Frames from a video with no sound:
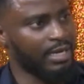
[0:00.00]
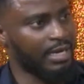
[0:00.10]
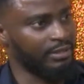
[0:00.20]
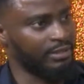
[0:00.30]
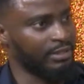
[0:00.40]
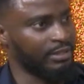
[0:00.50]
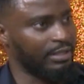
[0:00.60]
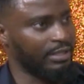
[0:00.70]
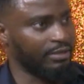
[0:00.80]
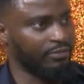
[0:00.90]
that idea,
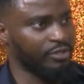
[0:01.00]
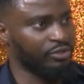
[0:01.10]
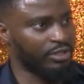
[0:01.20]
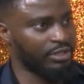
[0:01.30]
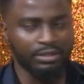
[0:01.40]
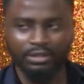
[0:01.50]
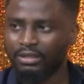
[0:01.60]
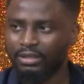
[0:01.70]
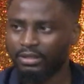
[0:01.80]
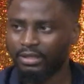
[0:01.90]
and eventually
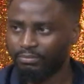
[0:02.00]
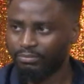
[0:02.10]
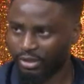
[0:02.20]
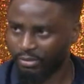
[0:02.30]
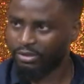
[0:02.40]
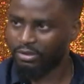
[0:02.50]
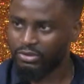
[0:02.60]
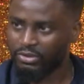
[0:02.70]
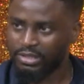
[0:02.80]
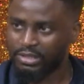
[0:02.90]
you can become
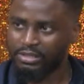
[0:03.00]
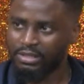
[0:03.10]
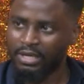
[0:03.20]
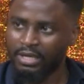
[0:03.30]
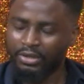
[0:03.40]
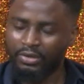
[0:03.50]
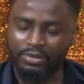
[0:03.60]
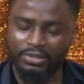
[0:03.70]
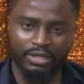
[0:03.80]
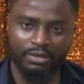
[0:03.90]
success. You
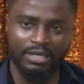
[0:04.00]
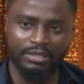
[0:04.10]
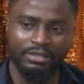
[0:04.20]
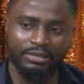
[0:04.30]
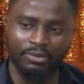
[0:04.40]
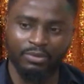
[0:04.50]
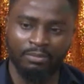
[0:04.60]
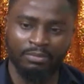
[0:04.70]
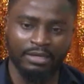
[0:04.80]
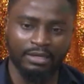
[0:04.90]
know, I was telling my team a
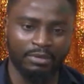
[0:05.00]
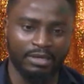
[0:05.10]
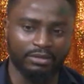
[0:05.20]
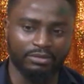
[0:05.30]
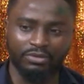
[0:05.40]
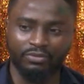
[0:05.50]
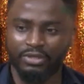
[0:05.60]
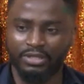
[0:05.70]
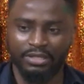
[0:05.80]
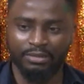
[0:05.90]
while back about, you know,
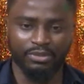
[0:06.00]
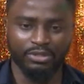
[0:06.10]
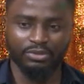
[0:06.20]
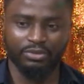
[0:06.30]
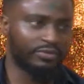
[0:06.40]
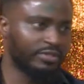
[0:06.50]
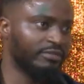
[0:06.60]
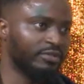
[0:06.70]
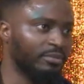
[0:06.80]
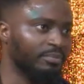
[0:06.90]
for example, the story of
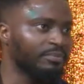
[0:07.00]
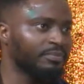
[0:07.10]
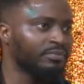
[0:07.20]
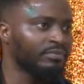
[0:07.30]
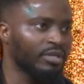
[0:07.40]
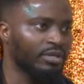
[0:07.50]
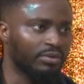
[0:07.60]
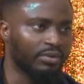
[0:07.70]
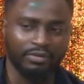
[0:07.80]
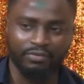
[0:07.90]
7-Up. You
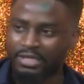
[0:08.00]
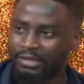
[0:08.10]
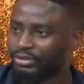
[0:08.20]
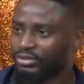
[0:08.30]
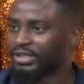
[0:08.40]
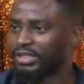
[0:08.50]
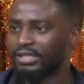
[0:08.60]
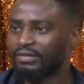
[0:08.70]
know, every time you're drinking